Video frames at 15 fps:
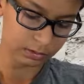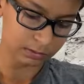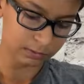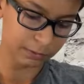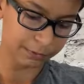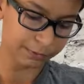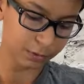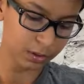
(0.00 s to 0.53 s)

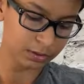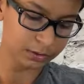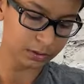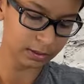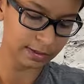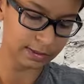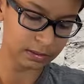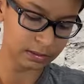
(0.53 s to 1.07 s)
before
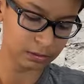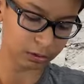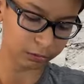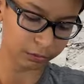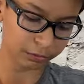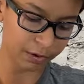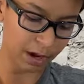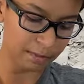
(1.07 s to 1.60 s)
installation: soak
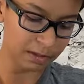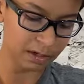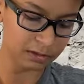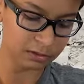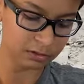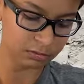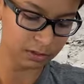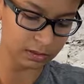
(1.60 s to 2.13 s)
for 5
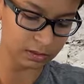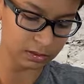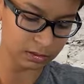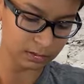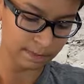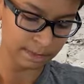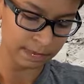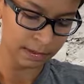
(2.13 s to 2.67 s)
minutes, rinse
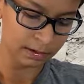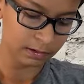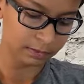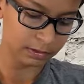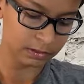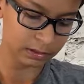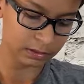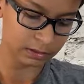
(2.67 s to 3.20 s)

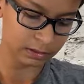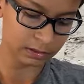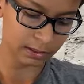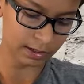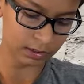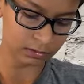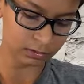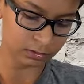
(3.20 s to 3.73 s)
for 60
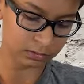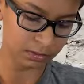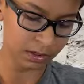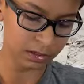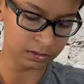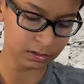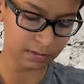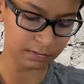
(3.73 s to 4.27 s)
seconds,
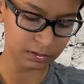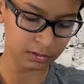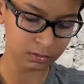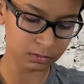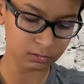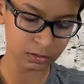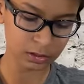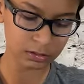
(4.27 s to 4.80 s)
spaced every
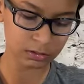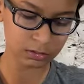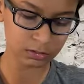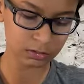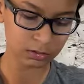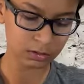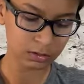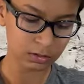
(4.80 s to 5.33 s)
2 months,
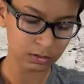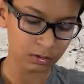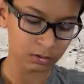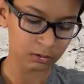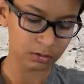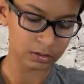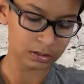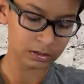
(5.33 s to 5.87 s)

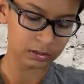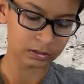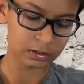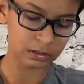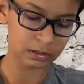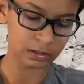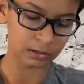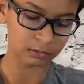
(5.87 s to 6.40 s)
or
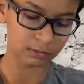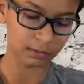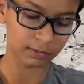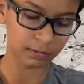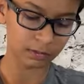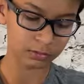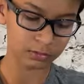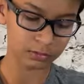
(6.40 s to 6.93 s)
60 tank
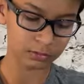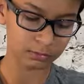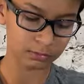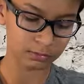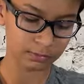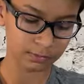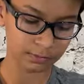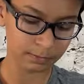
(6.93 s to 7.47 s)
refills.
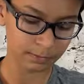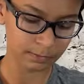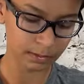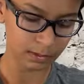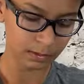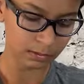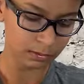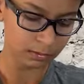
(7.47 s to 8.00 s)

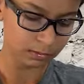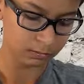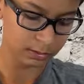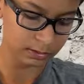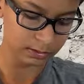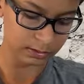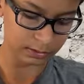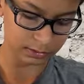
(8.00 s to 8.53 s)

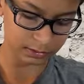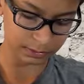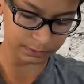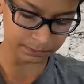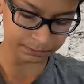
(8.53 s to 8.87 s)
What is this?